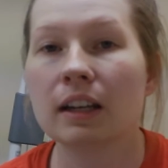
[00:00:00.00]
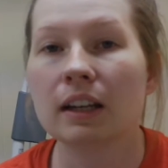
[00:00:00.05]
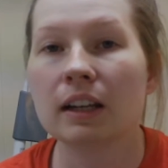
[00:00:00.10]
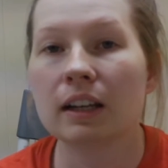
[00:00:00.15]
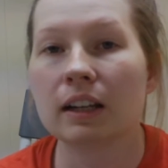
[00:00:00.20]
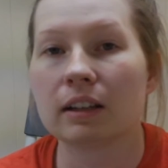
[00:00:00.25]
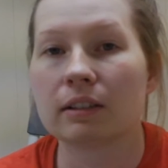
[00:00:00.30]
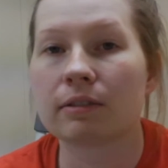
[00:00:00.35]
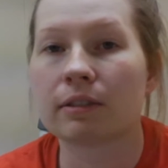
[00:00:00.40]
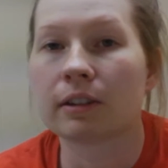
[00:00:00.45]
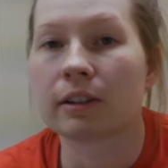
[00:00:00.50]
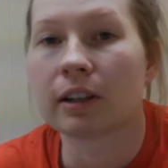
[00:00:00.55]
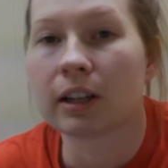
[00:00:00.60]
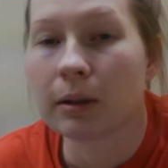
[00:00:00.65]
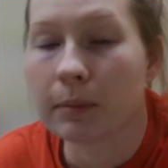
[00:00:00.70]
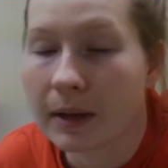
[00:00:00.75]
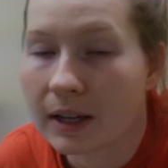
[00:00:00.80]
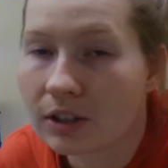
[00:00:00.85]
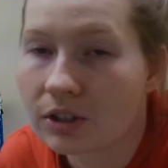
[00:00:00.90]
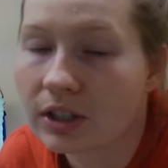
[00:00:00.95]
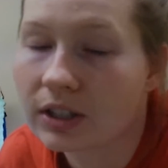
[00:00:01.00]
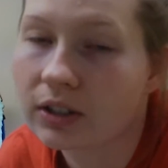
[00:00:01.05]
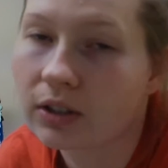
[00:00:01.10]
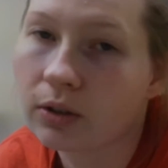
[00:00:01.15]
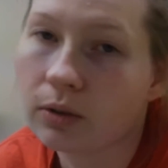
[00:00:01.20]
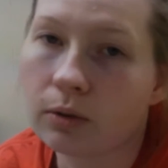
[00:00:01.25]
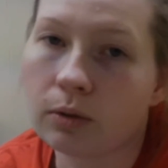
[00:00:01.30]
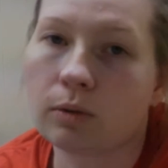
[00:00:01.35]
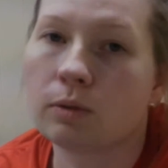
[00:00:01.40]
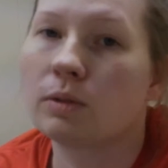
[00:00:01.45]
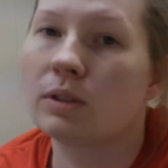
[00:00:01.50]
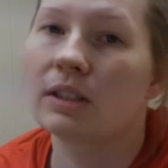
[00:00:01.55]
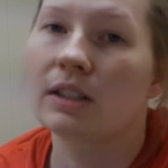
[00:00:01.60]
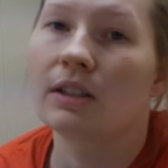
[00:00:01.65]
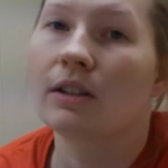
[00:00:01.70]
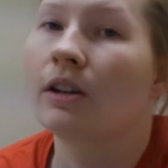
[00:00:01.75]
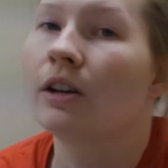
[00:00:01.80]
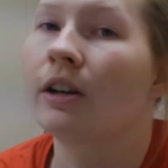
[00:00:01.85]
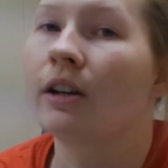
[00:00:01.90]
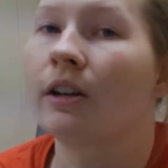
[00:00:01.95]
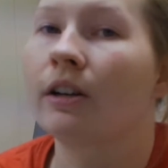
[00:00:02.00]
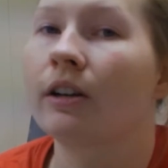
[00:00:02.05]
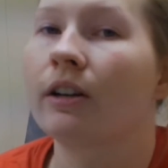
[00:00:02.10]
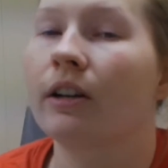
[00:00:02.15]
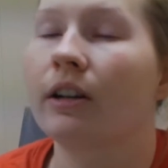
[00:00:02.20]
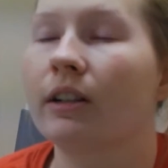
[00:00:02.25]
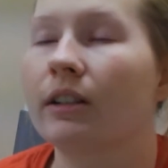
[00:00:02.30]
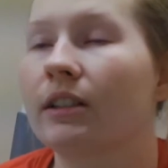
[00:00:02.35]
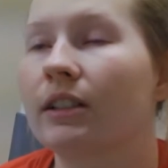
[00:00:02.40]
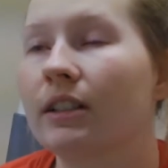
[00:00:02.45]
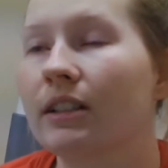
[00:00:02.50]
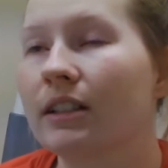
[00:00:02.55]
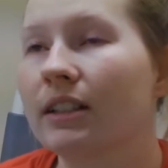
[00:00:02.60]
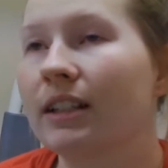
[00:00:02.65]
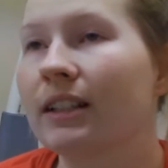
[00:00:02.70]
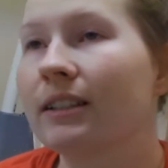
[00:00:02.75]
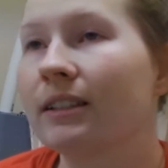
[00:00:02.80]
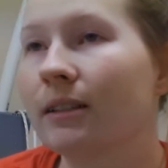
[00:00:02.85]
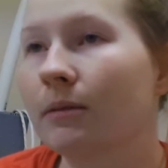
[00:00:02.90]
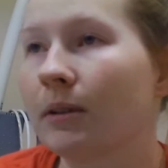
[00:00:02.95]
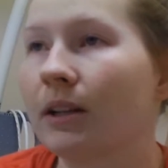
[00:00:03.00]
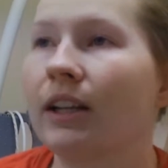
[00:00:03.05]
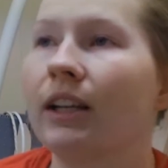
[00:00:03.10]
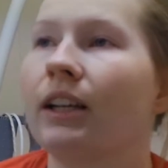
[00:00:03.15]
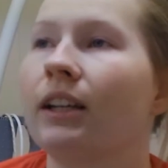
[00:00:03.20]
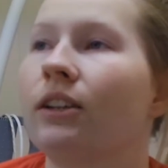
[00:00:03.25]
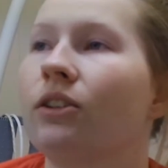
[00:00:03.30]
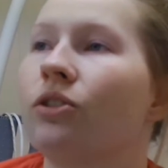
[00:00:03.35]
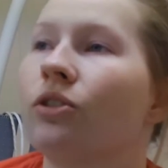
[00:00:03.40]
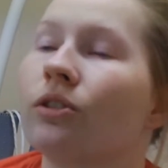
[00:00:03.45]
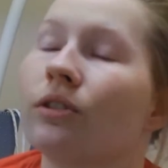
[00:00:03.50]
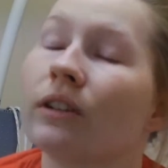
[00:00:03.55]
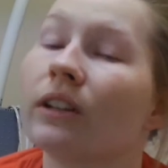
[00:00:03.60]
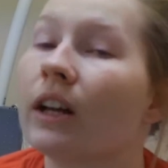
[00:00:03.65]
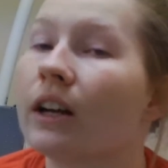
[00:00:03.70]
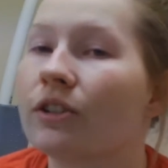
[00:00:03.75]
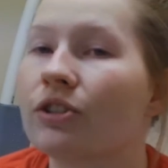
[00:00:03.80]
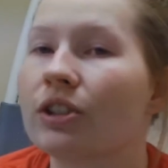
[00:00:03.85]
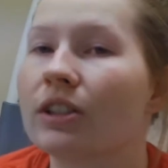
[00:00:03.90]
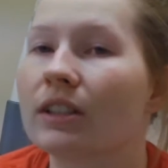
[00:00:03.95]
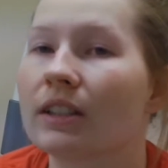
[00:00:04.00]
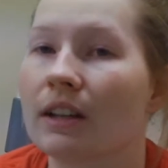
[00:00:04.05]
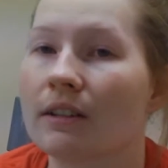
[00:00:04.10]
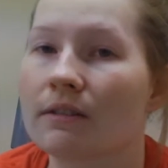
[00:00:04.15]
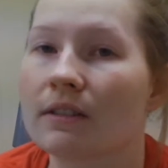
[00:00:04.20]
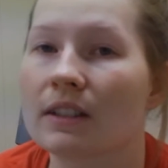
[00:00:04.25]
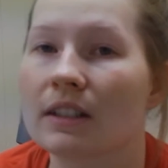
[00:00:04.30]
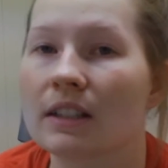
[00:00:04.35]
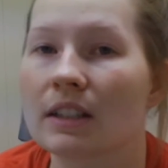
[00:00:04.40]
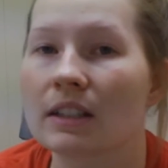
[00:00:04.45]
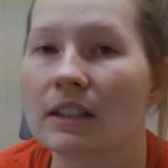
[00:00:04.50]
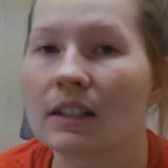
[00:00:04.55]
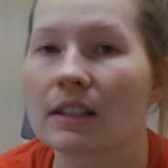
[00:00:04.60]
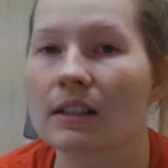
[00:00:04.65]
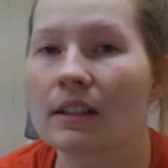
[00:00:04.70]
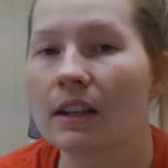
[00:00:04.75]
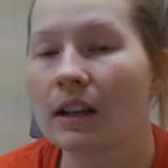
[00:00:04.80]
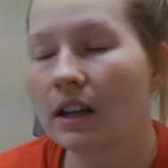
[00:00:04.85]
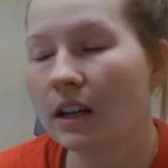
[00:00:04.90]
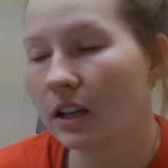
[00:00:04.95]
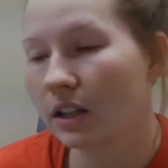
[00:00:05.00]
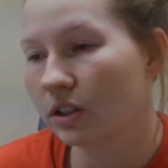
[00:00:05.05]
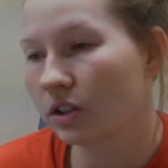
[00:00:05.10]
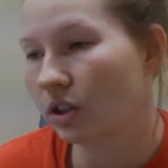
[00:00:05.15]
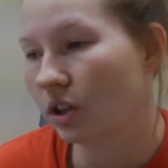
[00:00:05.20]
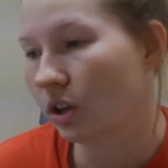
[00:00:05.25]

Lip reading: for any patients who are exhibiting neurologic deficits. So